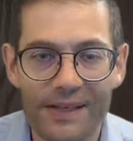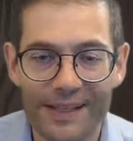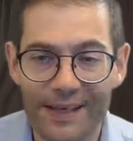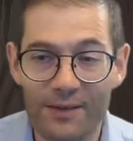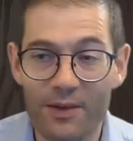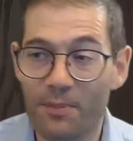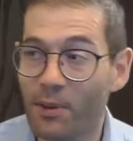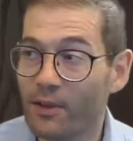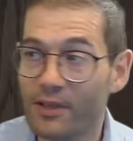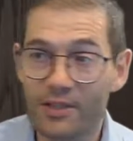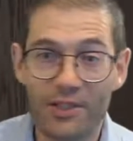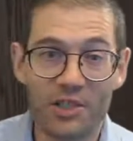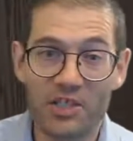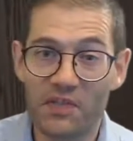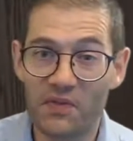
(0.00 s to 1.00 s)
Now, I
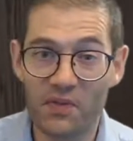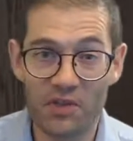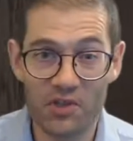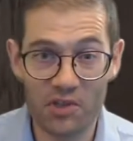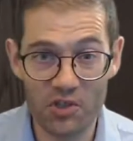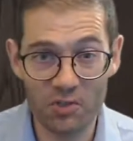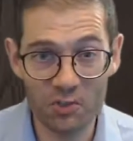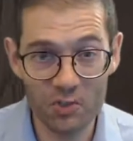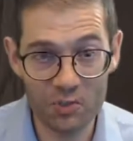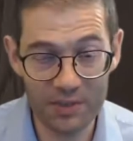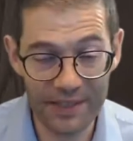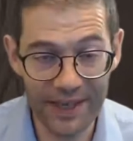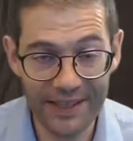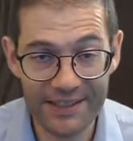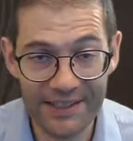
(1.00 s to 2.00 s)
apologize for the small
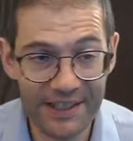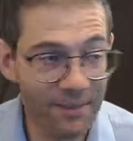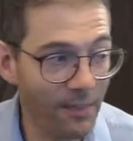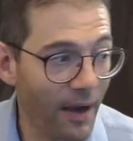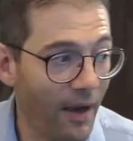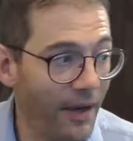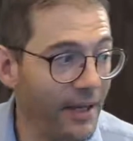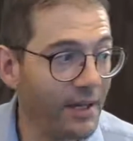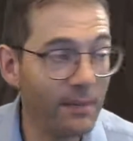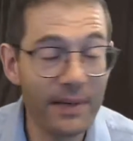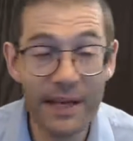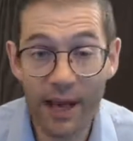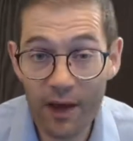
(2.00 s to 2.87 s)
text behind me.